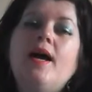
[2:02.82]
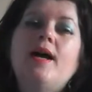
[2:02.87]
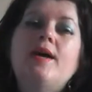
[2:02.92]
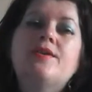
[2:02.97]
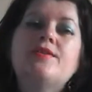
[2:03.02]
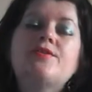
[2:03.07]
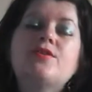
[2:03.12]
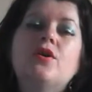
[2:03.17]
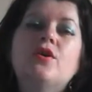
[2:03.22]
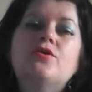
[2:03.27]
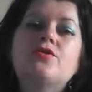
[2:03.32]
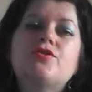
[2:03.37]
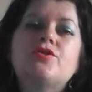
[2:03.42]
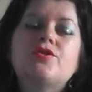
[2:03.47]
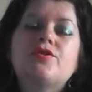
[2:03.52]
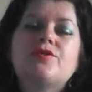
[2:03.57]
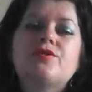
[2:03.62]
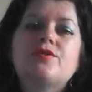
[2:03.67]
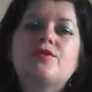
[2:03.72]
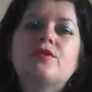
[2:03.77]
is not
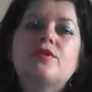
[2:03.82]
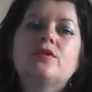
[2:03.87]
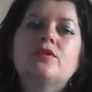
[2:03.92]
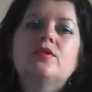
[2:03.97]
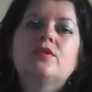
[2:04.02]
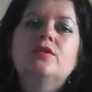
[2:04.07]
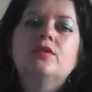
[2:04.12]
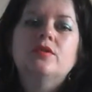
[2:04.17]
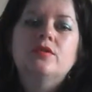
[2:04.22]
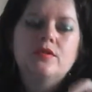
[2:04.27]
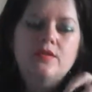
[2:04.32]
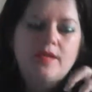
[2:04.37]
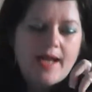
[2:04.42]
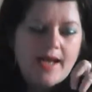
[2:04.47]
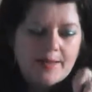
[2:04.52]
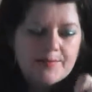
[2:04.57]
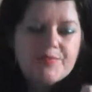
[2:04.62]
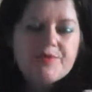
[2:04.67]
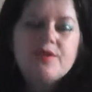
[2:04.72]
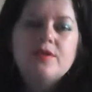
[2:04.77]
just
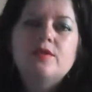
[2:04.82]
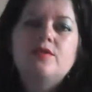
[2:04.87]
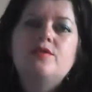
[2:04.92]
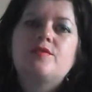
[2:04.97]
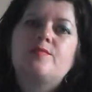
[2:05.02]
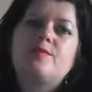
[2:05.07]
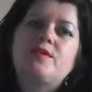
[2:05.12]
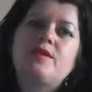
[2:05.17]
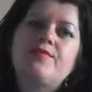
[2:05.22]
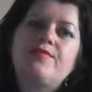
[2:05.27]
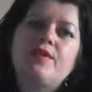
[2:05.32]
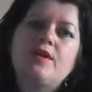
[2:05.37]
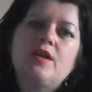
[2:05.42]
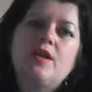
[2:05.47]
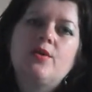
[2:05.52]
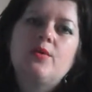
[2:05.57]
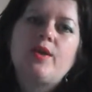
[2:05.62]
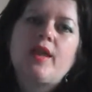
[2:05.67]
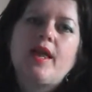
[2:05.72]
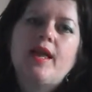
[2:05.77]
absolute specific
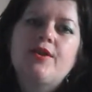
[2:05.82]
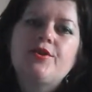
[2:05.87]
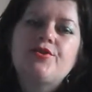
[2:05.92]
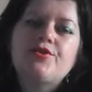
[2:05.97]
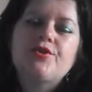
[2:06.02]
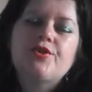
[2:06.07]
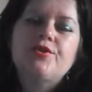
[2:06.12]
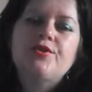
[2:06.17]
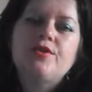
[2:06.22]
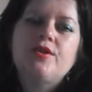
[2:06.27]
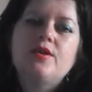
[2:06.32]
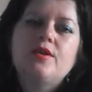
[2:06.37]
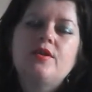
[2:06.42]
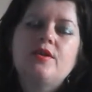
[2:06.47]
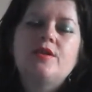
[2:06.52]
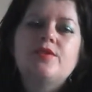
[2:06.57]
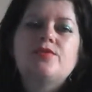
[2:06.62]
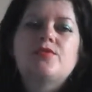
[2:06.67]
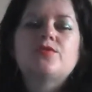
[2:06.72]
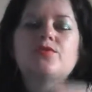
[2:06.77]
location,
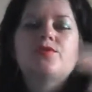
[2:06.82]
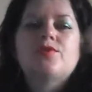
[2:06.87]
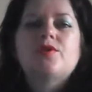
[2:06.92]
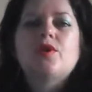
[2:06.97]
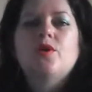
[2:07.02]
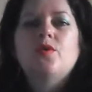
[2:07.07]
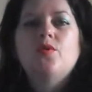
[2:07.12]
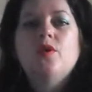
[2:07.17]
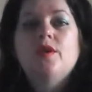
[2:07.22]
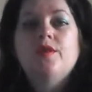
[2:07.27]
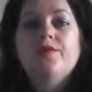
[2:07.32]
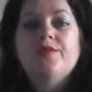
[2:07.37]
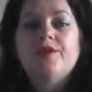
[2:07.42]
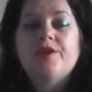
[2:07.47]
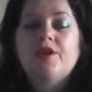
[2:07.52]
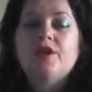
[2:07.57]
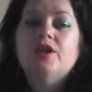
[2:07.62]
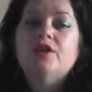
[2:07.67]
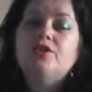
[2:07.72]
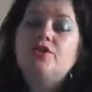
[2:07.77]
it's also the
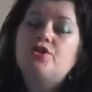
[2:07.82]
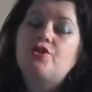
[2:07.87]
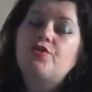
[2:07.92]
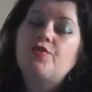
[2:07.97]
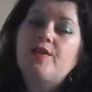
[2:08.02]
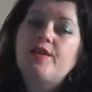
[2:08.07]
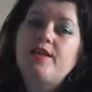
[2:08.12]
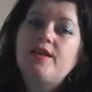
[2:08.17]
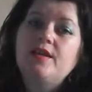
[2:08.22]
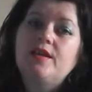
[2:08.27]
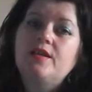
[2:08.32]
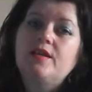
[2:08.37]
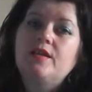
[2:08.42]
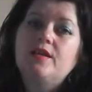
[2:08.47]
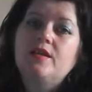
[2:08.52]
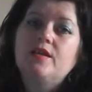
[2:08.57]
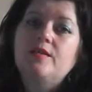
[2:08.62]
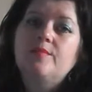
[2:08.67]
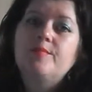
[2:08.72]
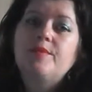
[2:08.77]
country,
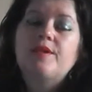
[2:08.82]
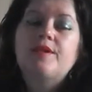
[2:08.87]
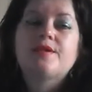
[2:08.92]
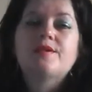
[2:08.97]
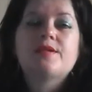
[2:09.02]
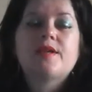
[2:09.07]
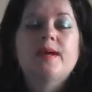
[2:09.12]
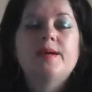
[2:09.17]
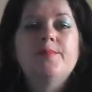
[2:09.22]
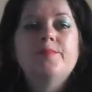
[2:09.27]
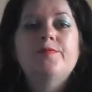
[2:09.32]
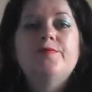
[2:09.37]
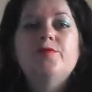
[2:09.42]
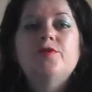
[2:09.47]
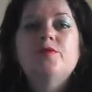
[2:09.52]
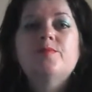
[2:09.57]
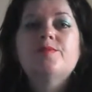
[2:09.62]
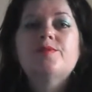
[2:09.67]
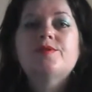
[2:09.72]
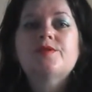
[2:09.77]
because that
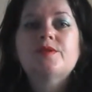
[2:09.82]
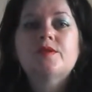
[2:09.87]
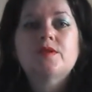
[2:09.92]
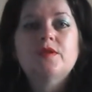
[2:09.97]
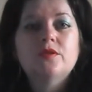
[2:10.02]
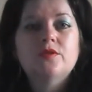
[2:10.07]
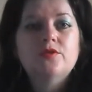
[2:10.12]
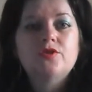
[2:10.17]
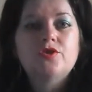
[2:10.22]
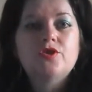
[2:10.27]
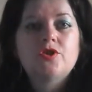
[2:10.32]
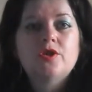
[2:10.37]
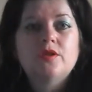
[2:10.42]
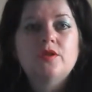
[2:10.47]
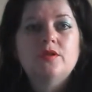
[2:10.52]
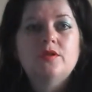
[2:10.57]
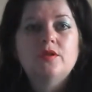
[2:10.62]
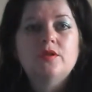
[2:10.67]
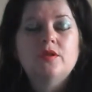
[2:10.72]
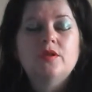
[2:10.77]
informs the culture
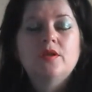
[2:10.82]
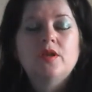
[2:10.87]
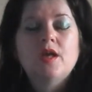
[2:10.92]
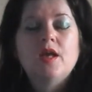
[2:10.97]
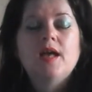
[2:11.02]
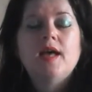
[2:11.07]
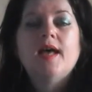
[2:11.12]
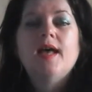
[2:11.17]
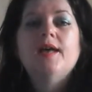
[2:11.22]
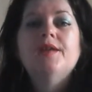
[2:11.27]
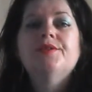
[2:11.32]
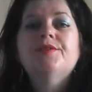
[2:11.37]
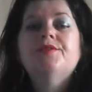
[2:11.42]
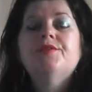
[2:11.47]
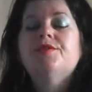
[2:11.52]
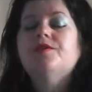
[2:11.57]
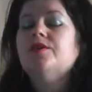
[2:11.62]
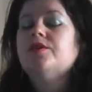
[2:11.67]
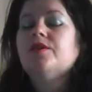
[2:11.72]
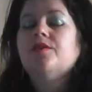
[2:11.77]
and
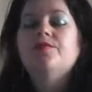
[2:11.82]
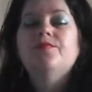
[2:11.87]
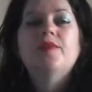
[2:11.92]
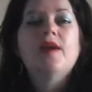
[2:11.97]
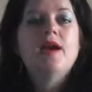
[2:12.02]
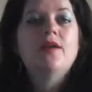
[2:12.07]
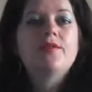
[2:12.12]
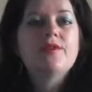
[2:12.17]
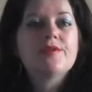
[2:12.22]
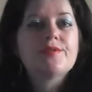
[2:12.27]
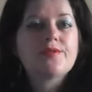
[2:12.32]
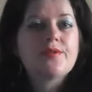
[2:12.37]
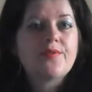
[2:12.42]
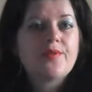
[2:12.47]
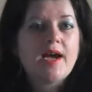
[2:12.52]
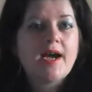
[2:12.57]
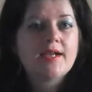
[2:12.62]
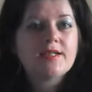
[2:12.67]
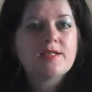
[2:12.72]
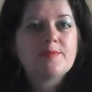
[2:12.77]
various other
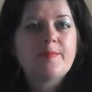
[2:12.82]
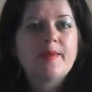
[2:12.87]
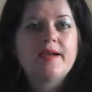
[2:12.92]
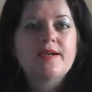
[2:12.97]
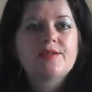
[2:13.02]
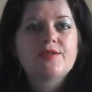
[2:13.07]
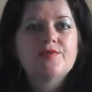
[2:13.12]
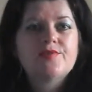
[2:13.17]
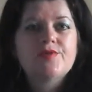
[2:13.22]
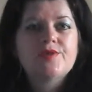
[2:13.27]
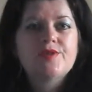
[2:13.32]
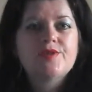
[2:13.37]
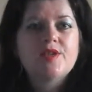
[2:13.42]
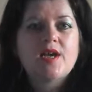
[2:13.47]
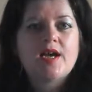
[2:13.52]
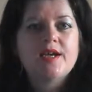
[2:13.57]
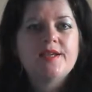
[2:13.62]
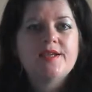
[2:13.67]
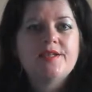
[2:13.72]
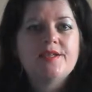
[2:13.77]
aspects of
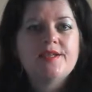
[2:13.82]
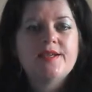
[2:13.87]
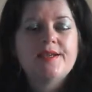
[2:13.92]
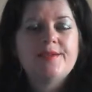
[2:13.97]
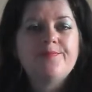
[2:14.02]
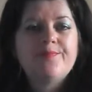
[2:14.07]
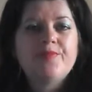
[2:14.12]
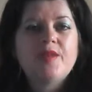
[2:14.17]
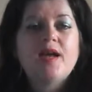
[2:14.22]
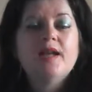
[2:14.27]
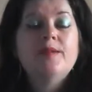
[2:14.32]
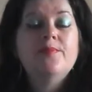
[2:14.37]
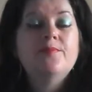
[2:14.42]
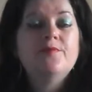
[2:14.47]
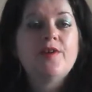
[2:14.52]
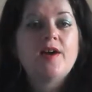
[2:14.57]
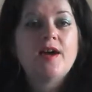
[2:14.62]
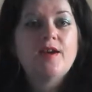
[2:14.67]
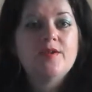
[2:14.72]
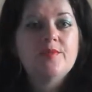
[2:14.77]
society and
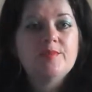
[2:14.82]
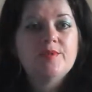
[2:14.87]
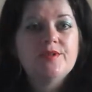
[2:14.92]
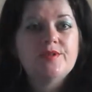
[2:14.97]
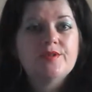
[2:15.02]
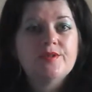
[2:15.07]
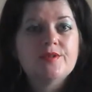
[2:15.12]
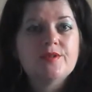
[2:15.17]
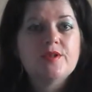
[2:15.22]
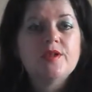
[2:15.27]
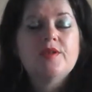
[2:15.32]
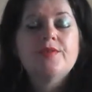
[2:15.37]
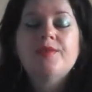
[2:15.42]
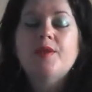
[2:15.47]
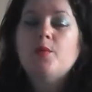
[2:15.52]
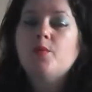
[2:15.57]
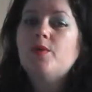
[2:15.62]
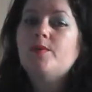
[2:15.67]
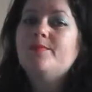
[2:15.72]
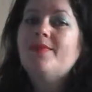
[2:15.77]
environment
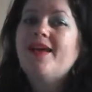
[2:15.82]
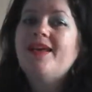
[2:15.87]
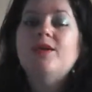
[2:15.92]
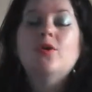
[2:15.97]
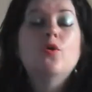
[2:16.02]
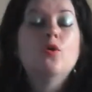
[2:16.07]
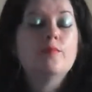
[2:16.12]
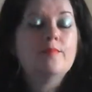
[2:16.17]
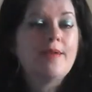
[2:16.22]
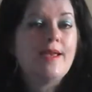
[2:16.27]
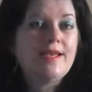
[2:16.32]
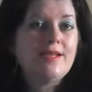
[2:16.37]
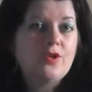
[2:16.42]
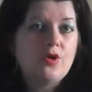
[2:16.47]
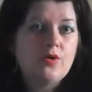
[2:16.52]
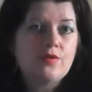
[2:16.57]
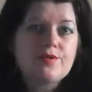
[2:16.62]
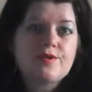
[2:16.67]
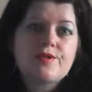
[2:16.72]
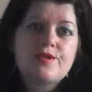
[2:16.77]
that we may or may
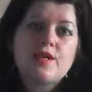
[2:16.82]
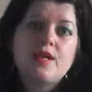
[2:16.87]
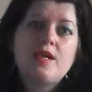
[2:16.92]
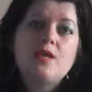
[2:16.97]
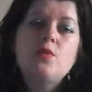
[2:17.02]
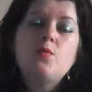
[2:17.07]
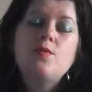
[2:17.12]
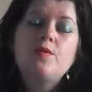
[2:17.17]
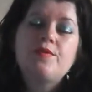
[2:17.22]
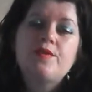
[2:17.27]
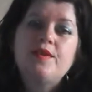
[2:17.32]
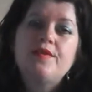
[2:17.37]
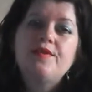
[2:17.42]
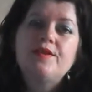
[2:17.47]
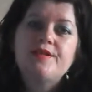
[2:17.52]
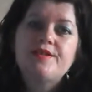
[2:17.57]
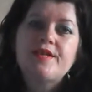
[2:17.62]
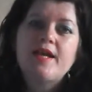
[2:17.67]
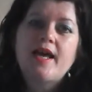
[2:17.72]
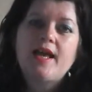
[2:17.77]
not see within the
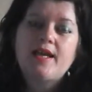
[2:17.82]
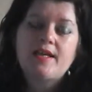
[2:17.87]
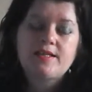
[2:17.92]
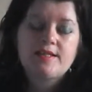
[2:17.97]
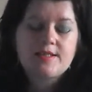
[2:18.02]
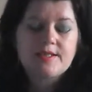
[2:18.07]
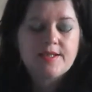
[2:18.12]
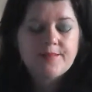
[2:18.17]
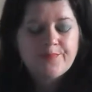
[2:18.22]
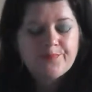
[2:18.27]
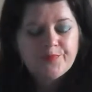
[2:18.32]
text.